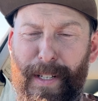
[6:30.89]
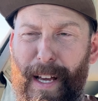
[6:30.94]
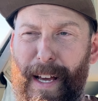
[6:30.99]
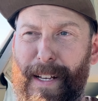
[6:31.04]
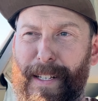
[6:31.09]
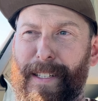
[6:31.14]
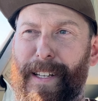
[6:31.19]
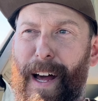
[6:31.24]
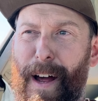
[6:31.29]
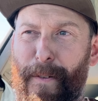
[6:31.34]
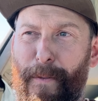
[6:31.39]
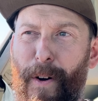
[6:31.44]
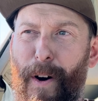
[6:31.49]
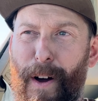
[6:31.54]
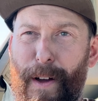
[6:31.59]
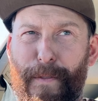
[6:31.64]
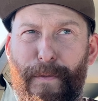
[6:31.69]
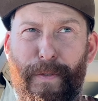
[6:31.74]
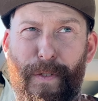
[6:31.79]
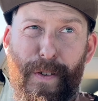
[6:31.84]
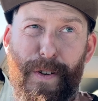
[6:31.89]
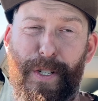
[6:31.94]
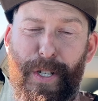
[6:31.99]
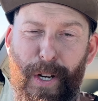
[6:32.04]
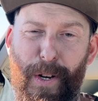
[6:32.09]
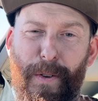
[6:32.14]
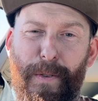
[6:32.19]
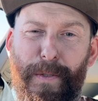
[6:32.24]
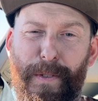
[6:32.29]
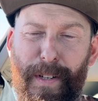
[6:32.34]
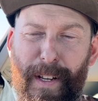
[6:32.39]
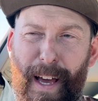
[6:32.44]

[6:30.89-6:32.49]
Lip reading: is that right for a tuned